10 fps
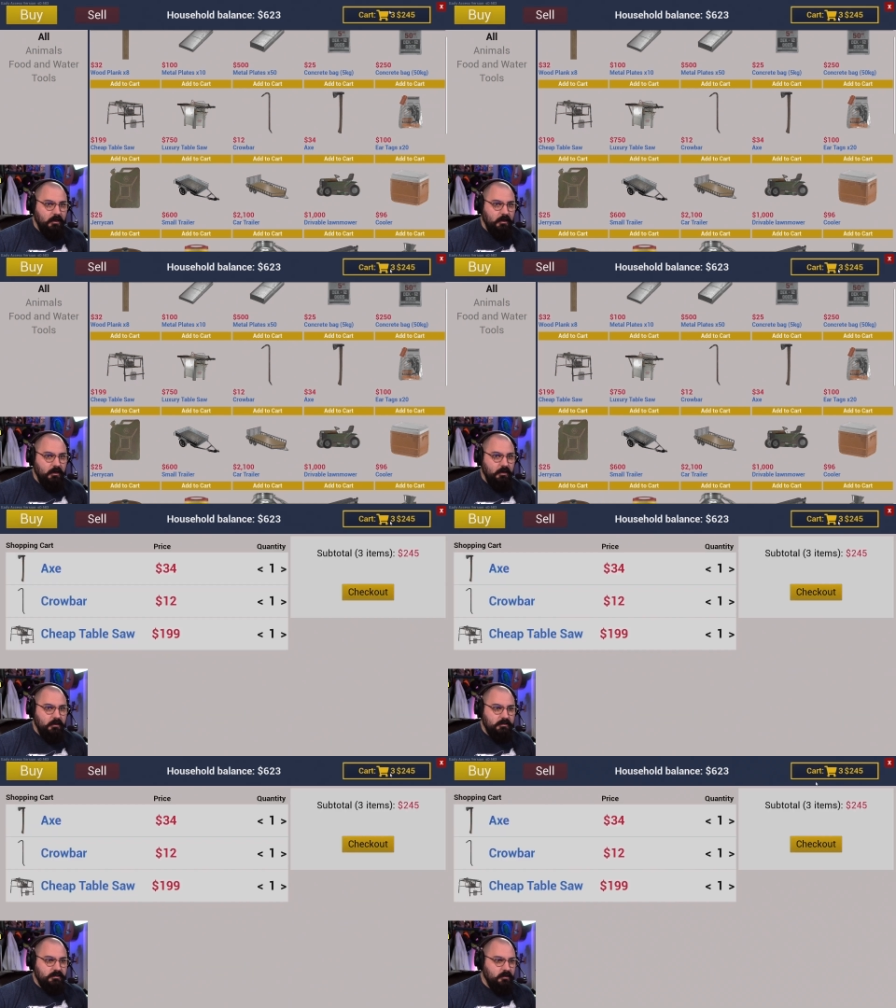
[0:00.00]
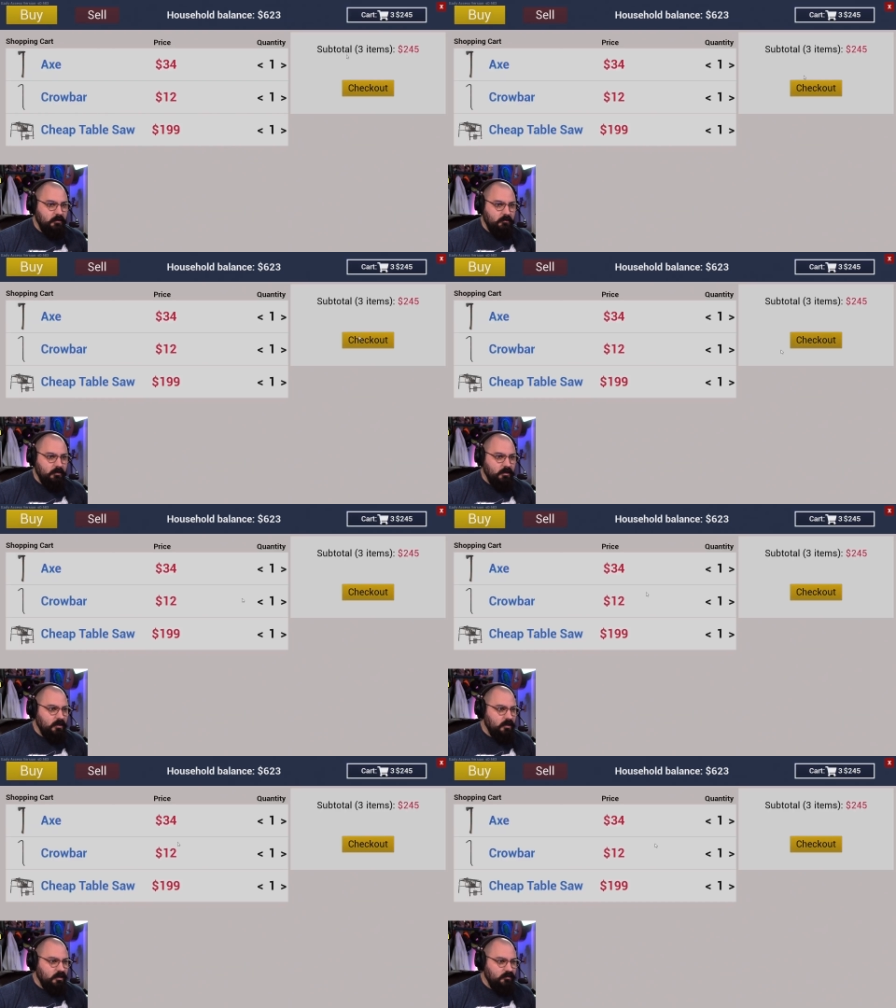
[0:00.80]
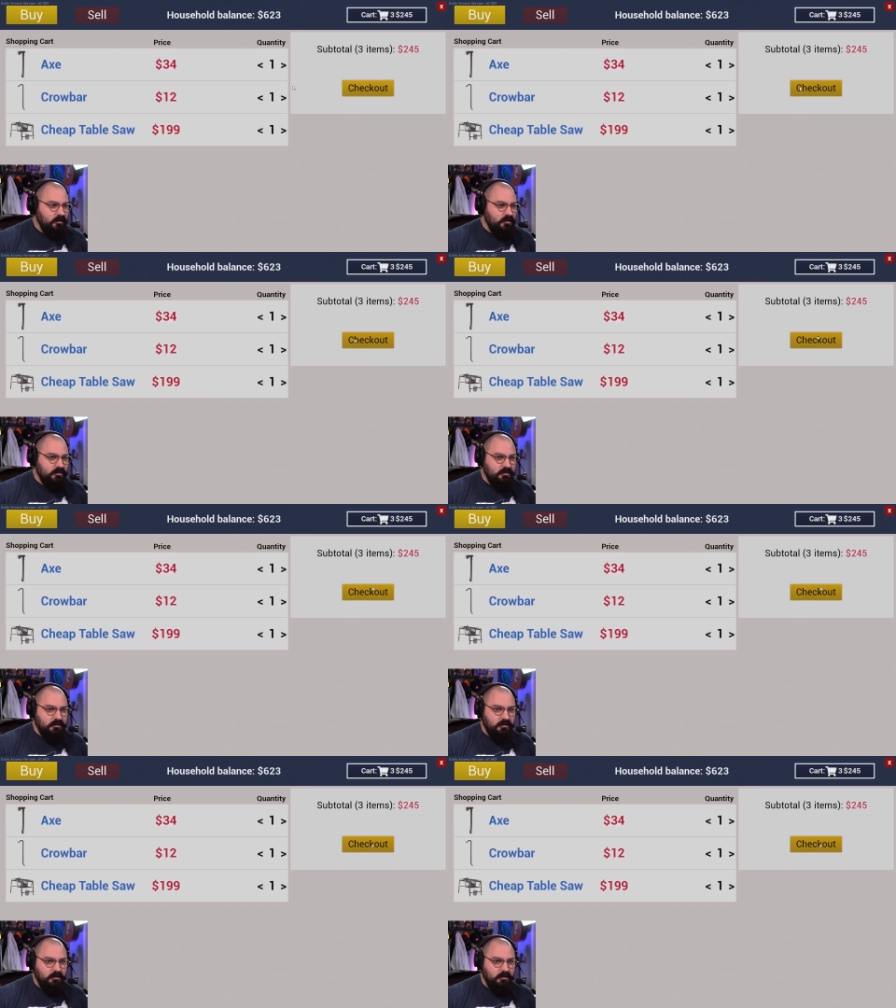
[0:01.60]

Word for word: Alright, so we're going to get these